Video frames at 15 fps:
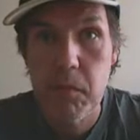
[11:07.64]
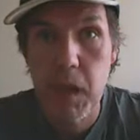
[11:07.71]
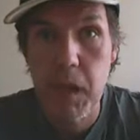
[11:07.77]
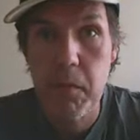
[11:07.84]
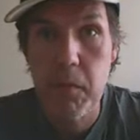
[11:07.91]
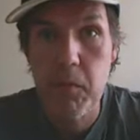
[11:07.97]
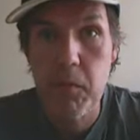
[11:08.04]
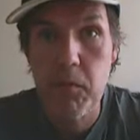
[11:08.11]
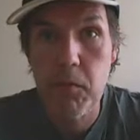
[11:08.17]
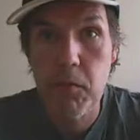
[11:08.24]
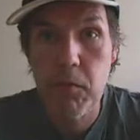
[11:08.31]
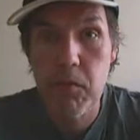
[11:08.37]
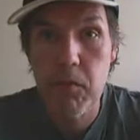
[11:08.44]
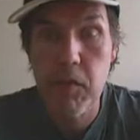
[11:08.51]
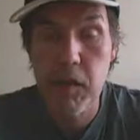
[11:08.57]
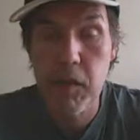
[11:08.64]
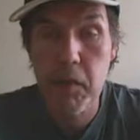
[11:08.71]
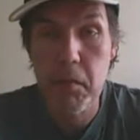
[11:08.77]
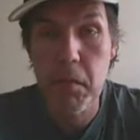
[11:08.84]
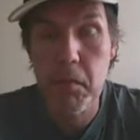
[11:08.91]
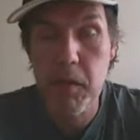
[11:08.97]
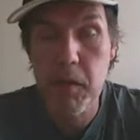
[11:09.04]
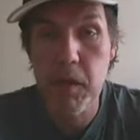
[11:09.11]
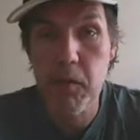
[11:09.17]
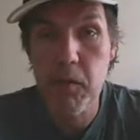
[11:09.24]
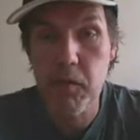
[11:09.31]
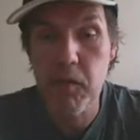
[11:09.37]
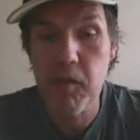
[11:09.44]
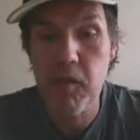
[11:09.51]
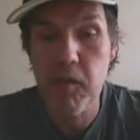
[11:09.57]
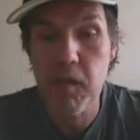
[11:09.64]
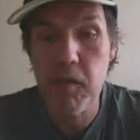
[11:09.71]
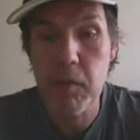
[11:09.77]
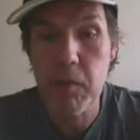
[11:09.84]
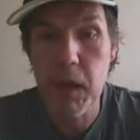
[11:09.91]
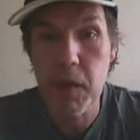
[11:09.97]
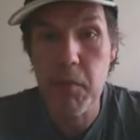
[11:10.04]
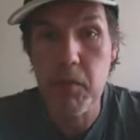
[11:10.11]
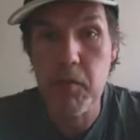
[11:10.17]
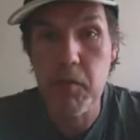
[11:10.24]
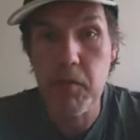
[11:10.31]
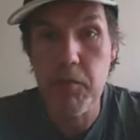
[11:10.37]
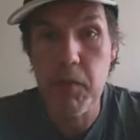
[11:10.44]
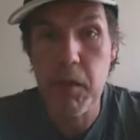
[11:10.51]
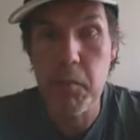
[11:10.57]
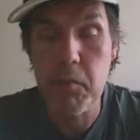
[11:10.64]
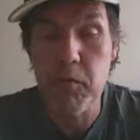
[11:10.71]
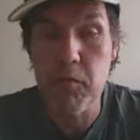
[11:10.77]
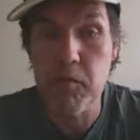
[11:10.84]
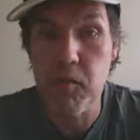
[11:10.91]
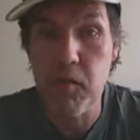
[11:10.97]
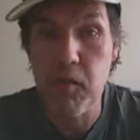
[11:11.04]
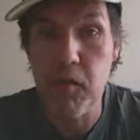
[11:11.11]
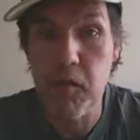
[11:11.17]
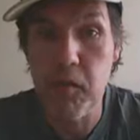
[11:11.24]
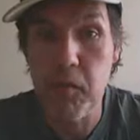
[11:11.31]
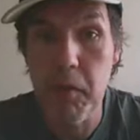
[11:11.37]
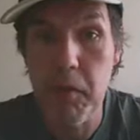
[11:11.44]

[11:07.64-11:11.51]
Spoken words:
people or human beings would still be able to reproduce,